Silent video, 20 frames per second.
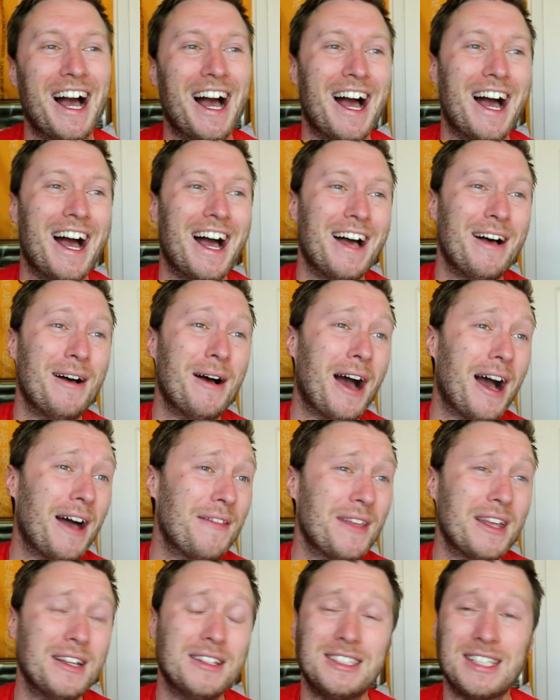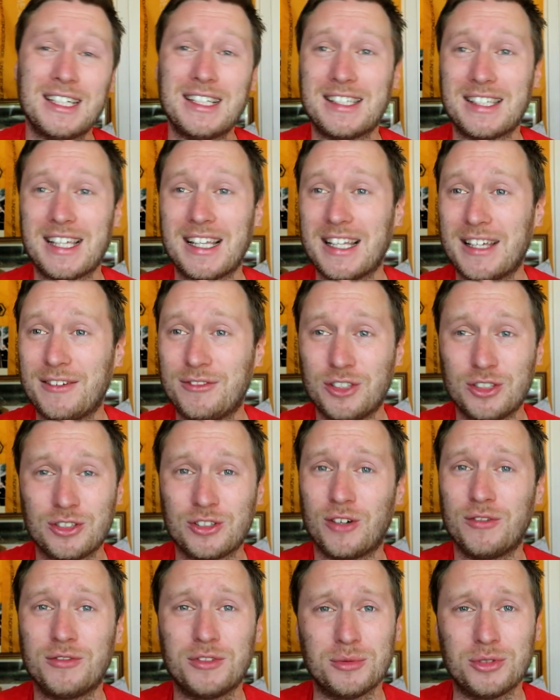And then since then, they've
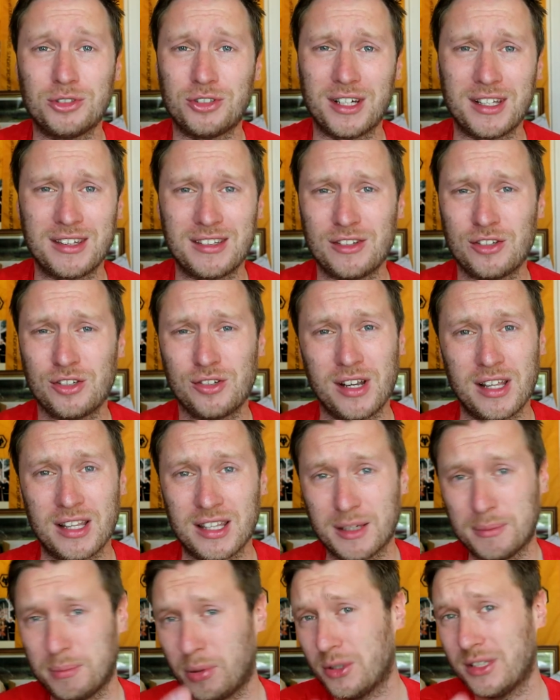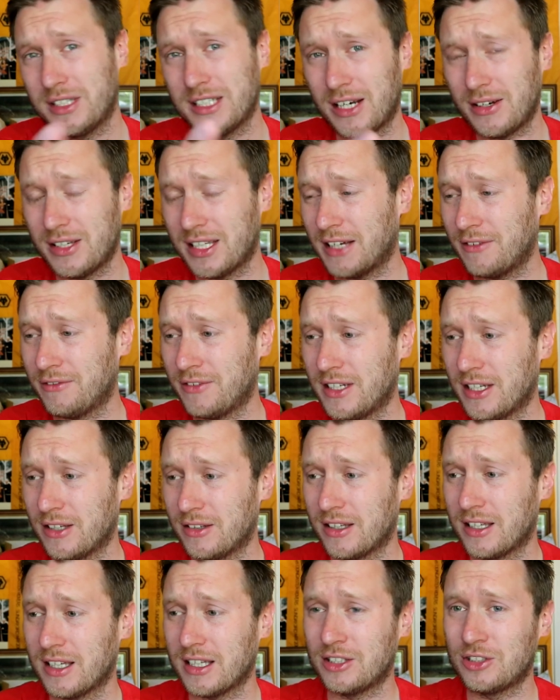just gone from strength to strength. I pointed out in that
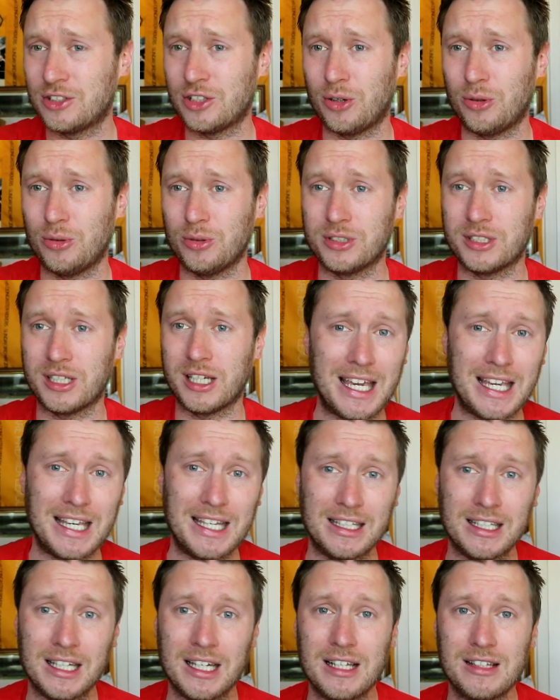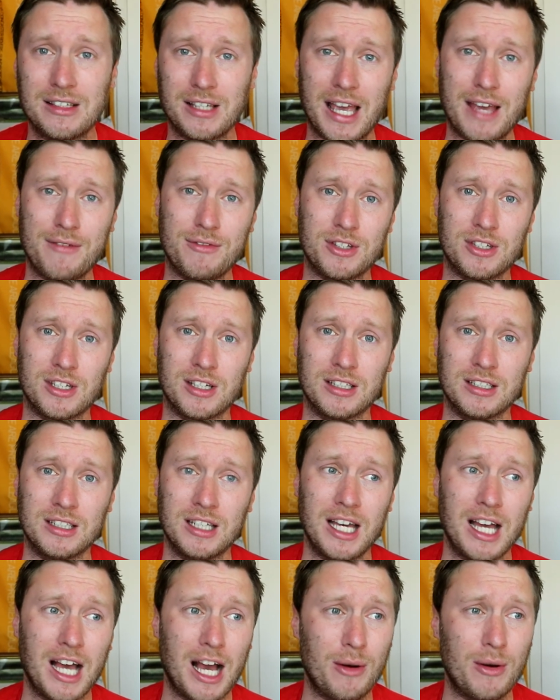video that they'd sold Keane to
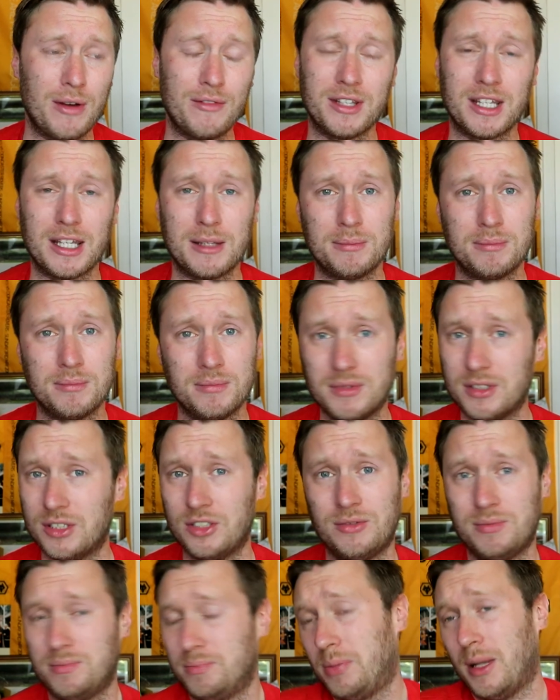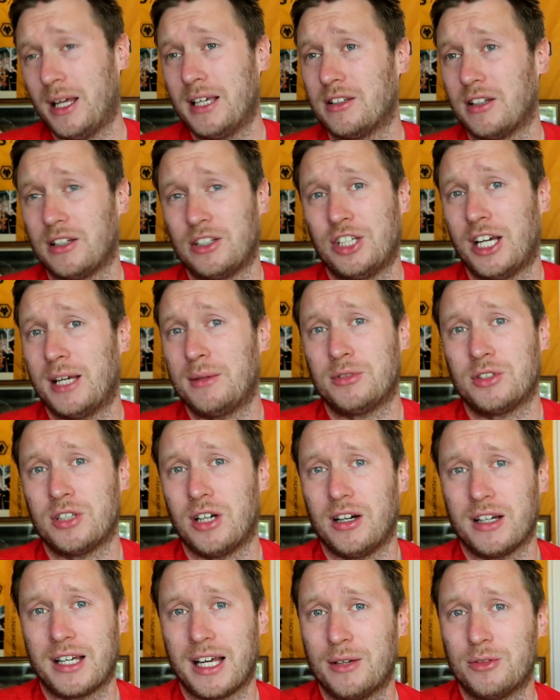Everton. However, players like
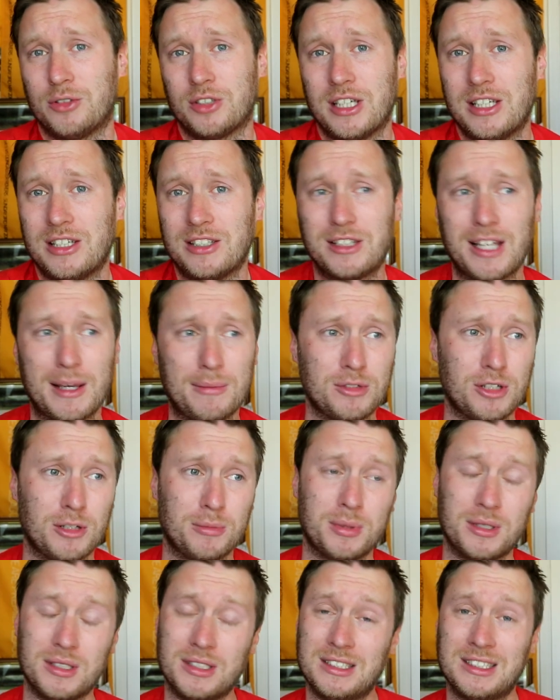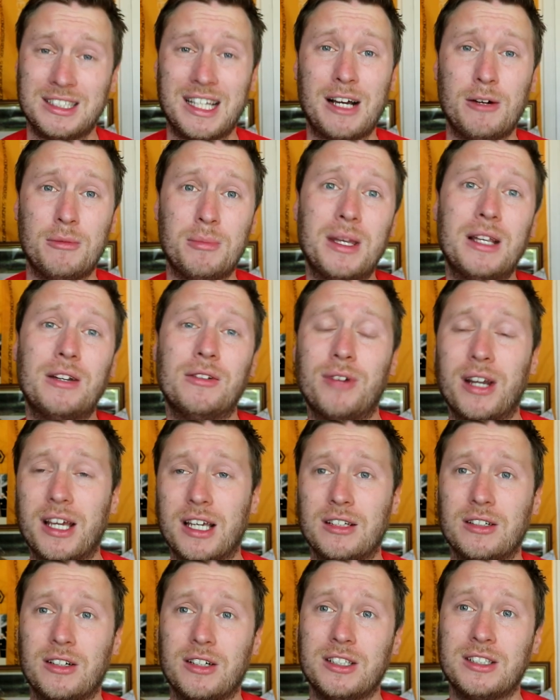James Tarkowski stepped up and is now being
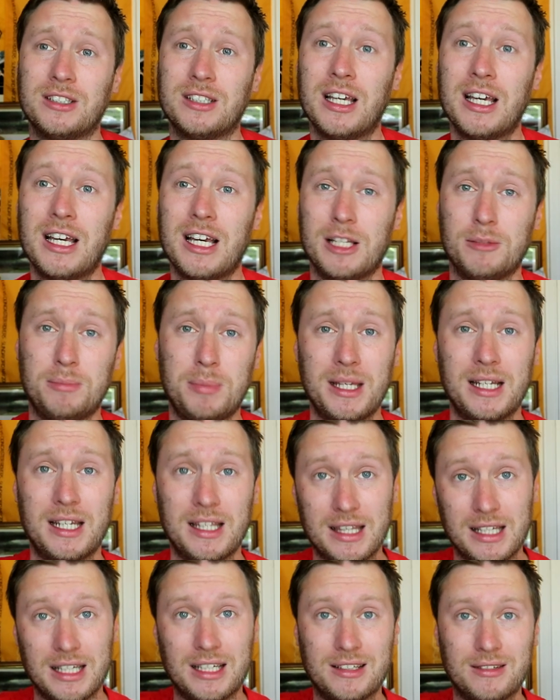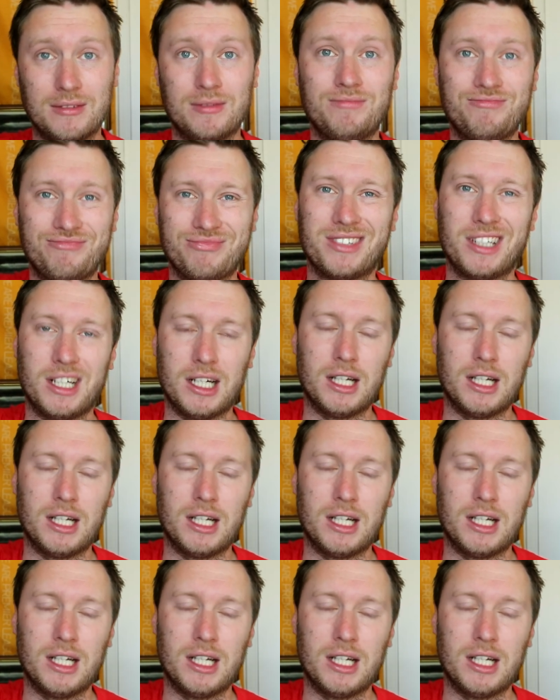recognised as being in the